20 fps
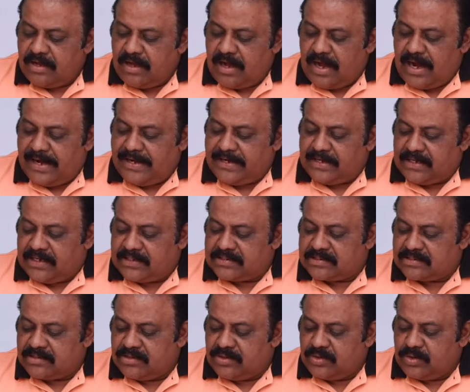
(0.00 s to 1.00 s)
High
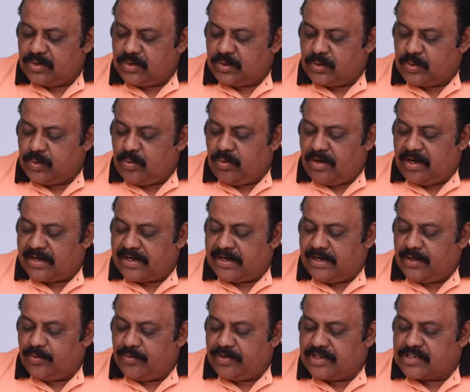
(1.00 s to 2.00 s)
task, two
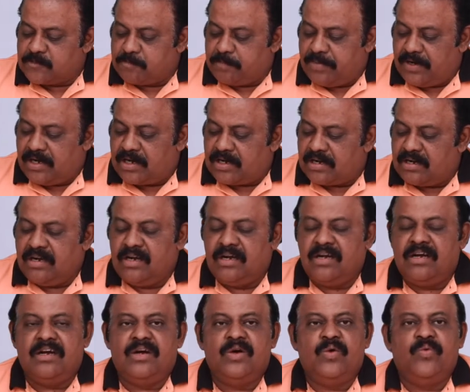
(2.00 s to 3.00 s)
hundred units per
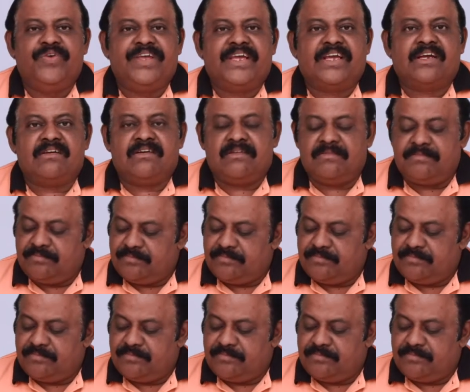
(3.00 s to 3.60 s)
week.